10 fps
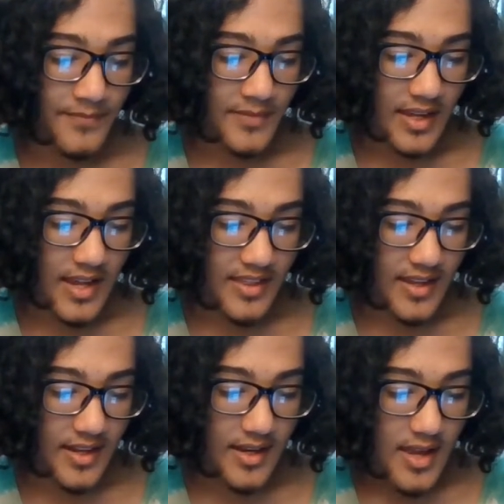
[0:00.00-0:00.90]
And
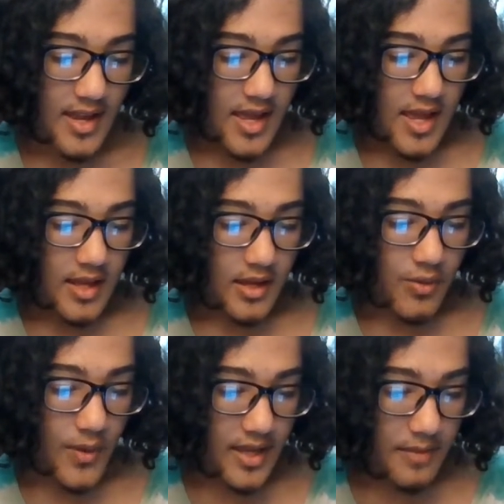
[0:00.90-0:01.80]
then
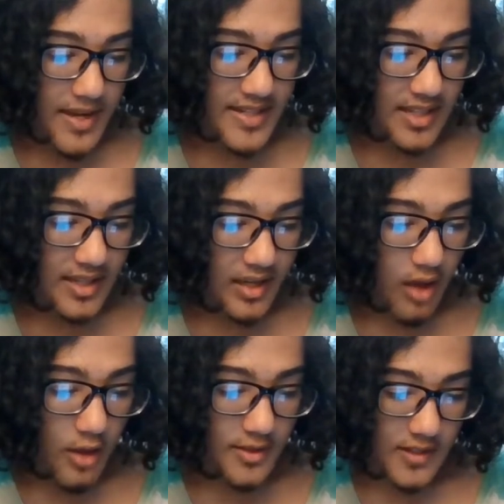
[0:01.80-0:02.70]
Queen basically
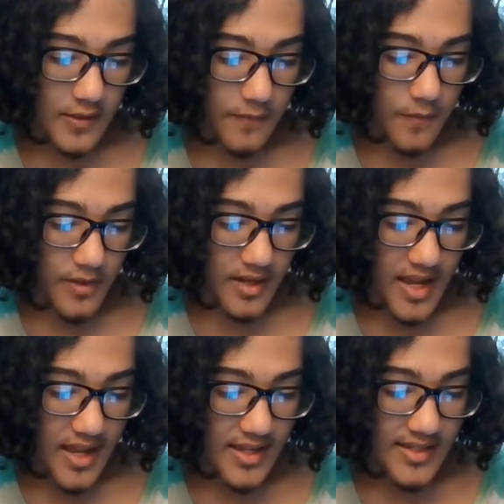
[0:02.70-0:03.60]
calls it for the night.
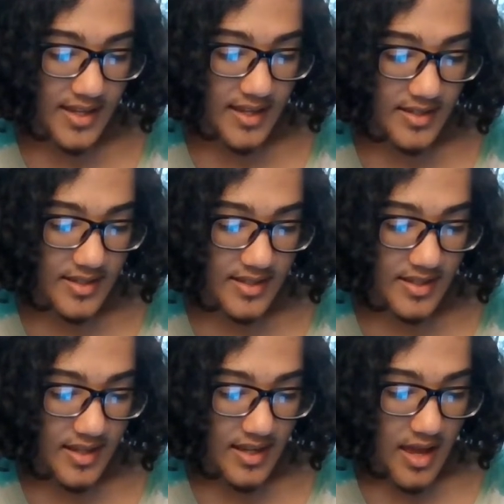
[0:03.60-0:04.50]
He says,
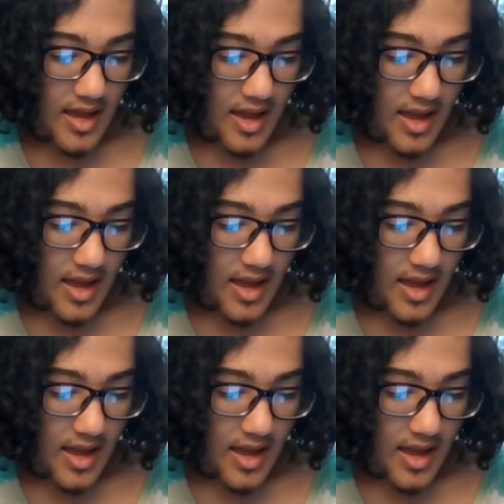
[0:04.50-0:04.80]
he